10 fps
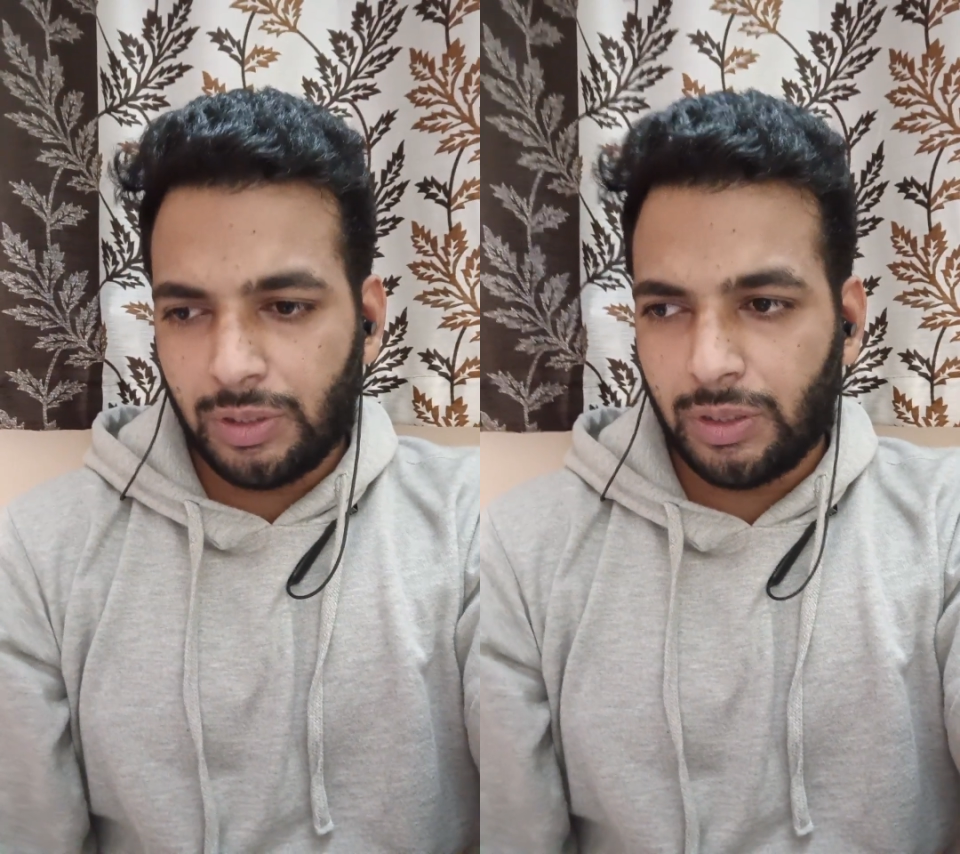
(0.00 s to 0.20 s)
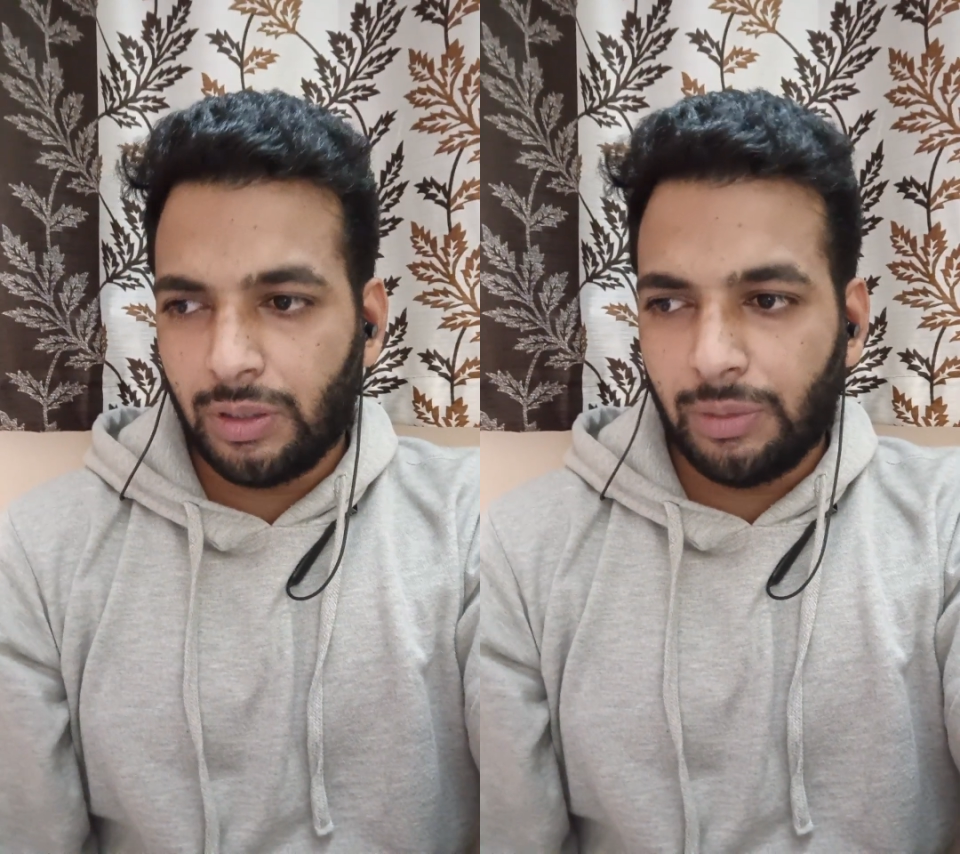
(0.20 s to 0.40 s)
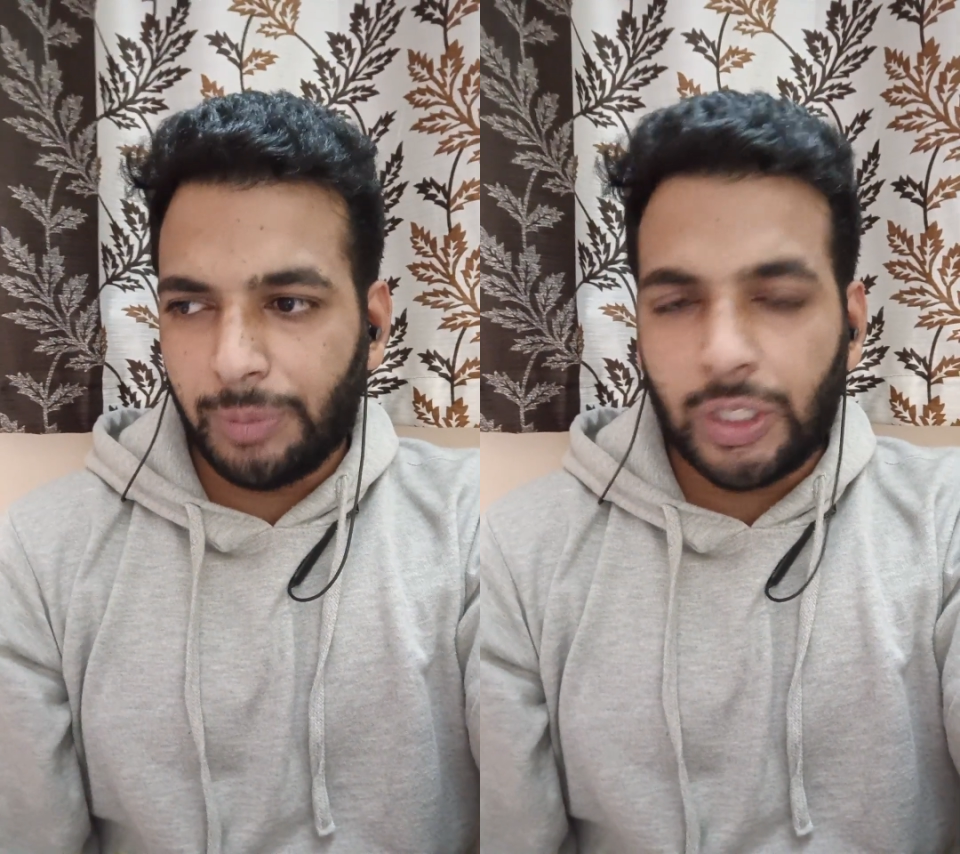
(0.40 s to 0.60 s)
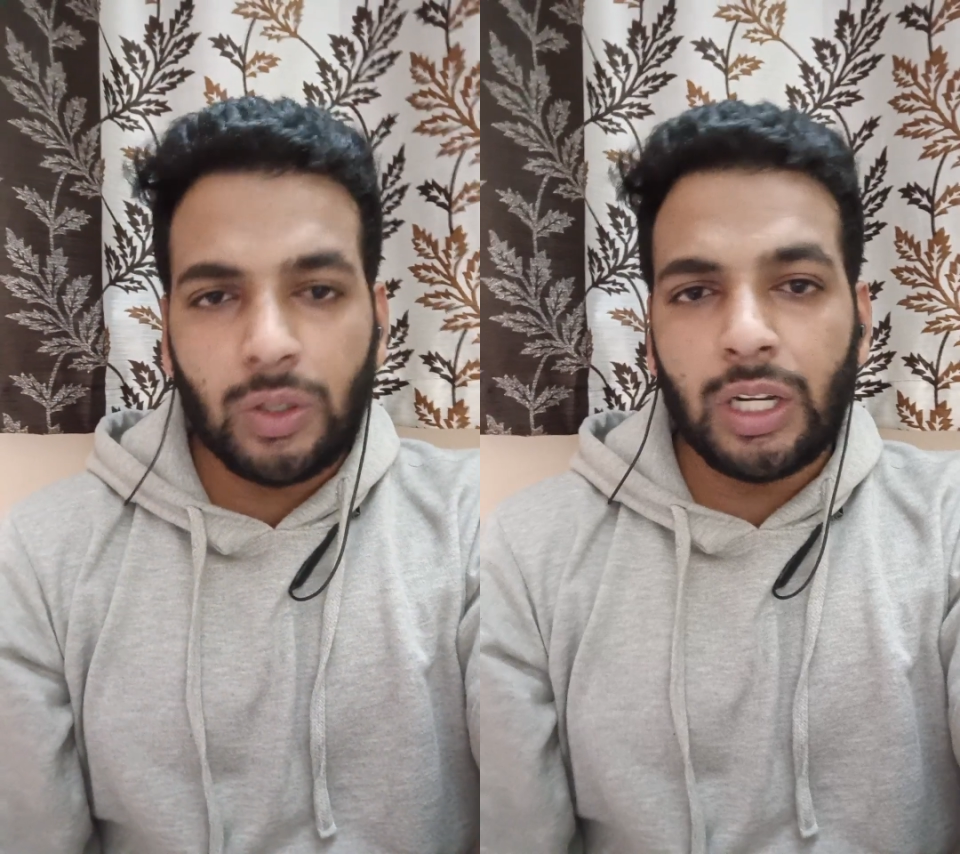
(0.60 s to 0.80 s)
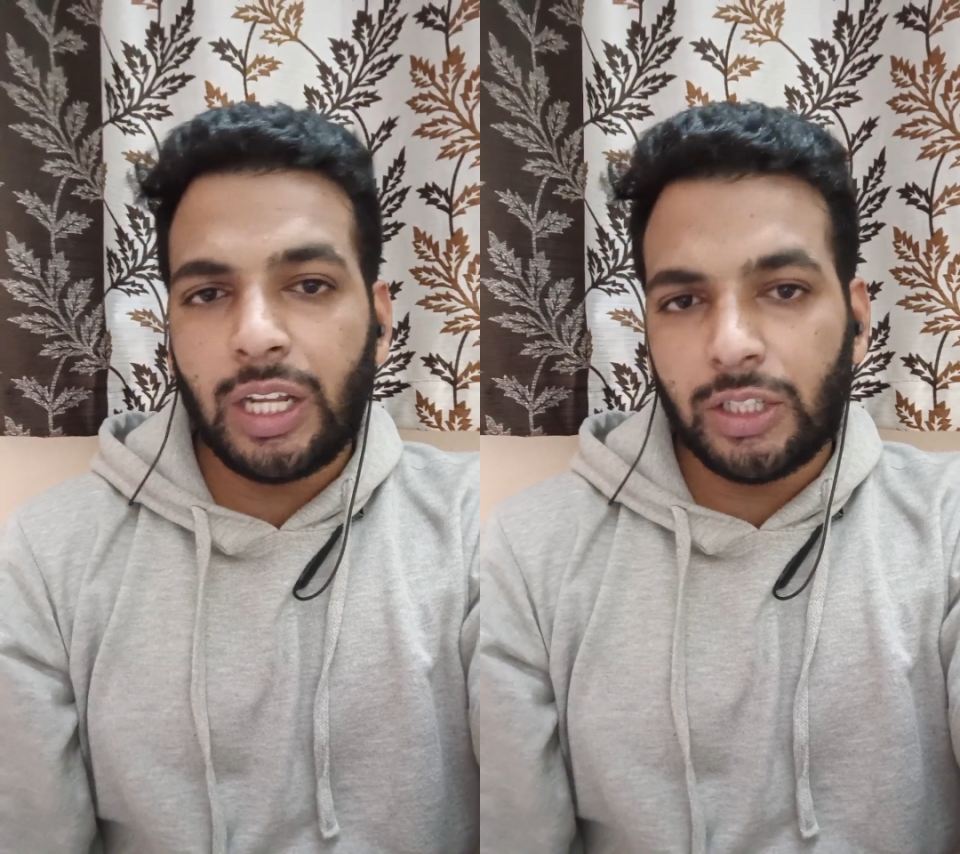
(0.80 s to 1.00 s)

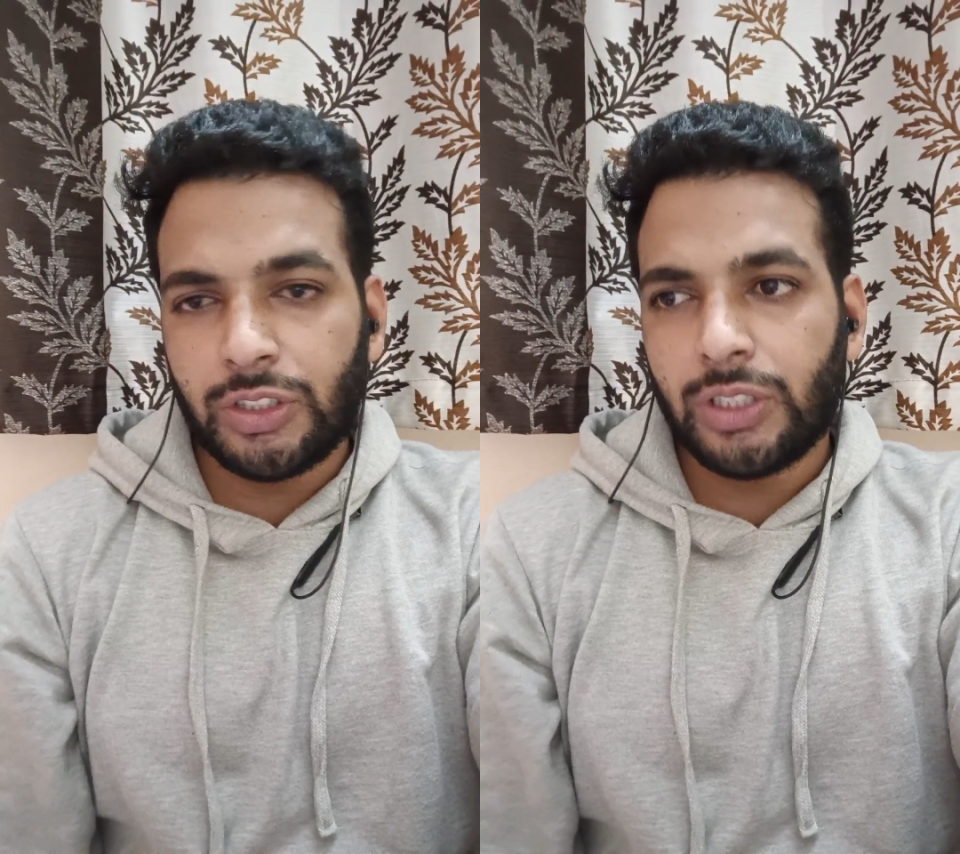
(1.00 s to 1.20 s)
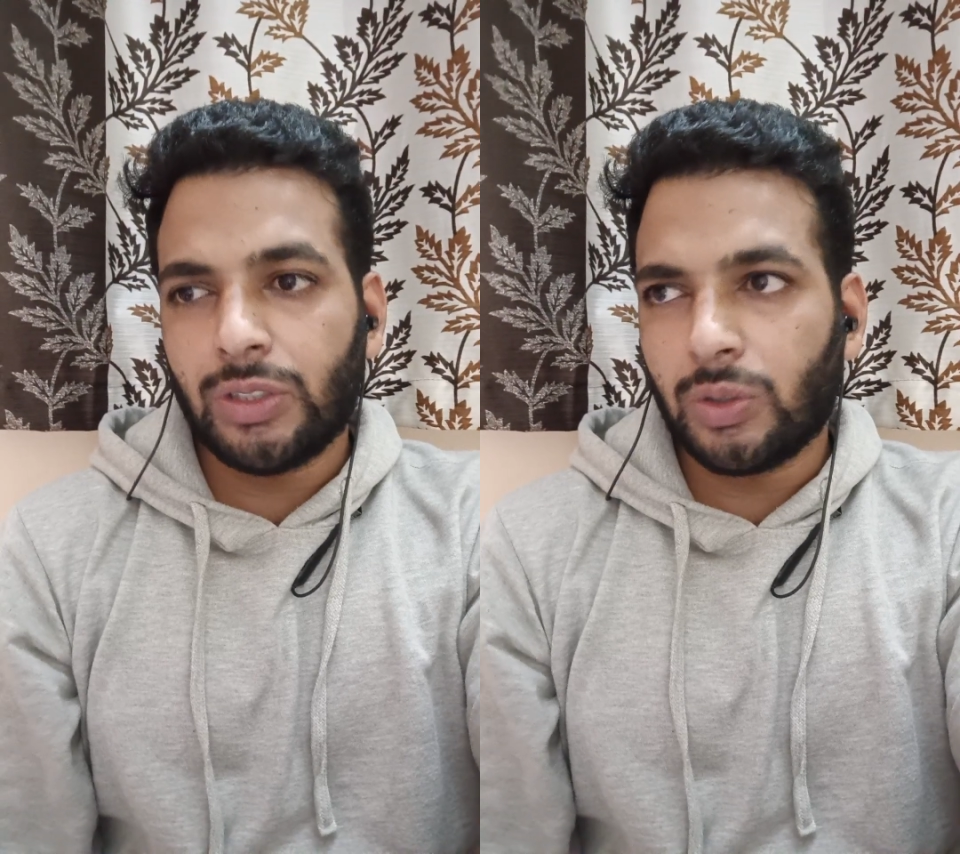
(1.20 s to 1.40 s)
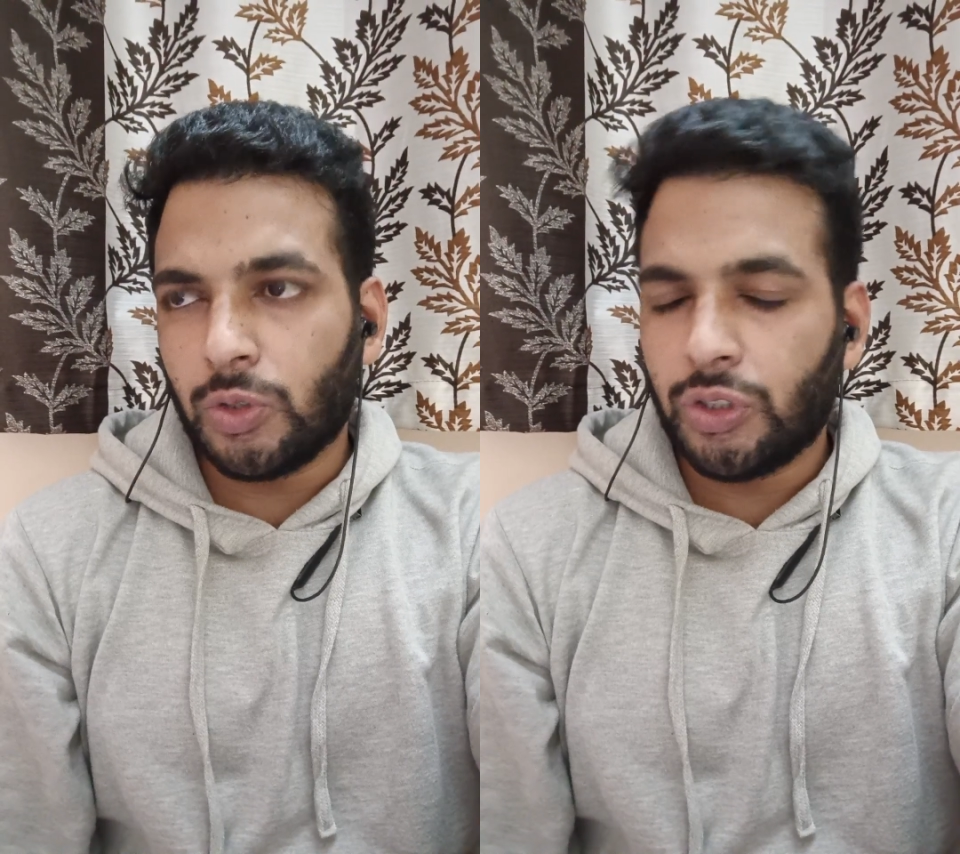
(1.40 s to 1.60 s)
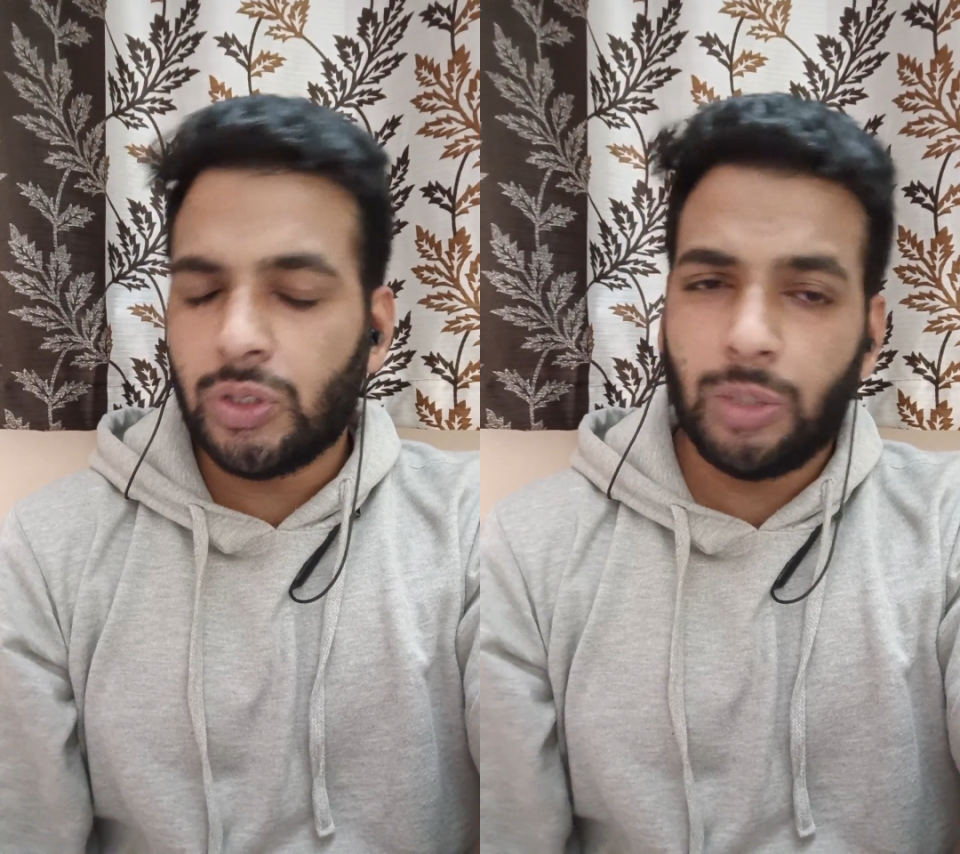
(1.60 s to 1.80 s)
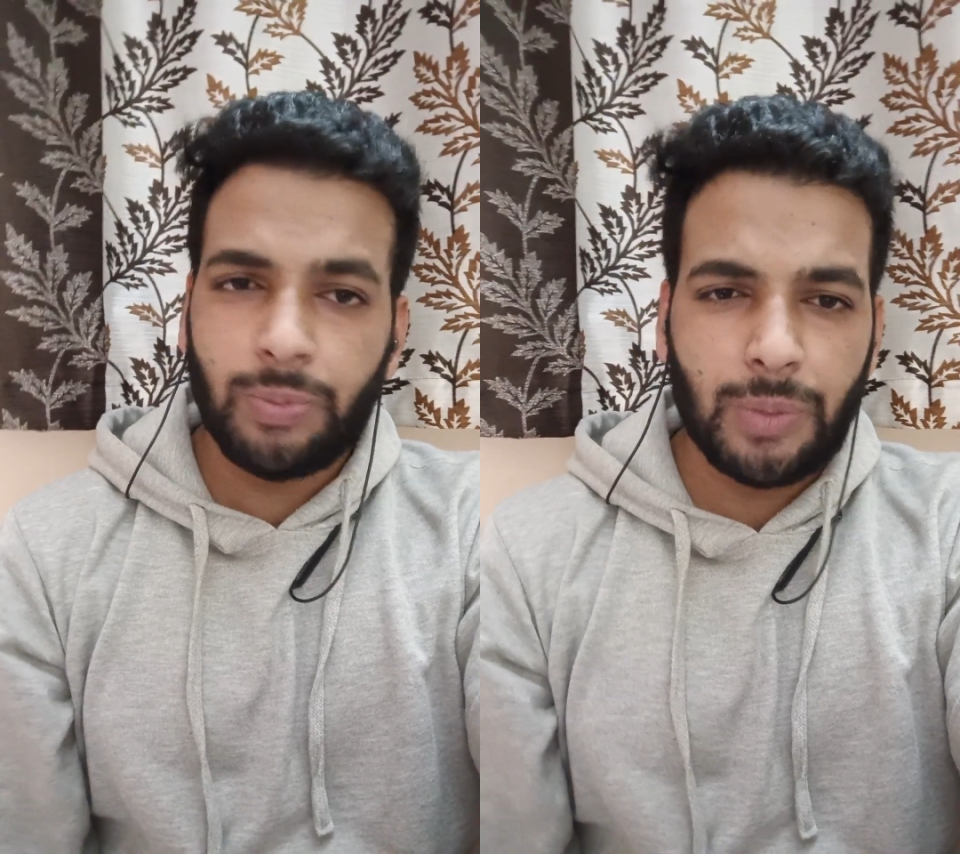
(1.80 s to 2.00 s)
Particularly answering your
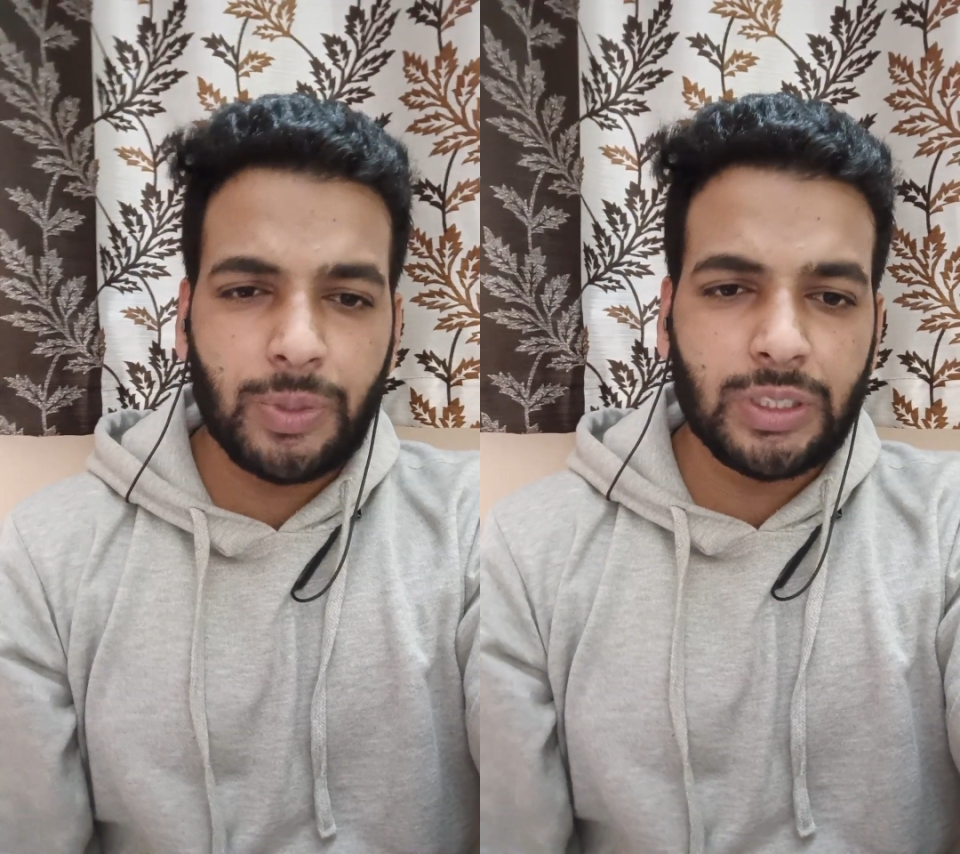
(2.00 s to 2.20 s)
question, on paper,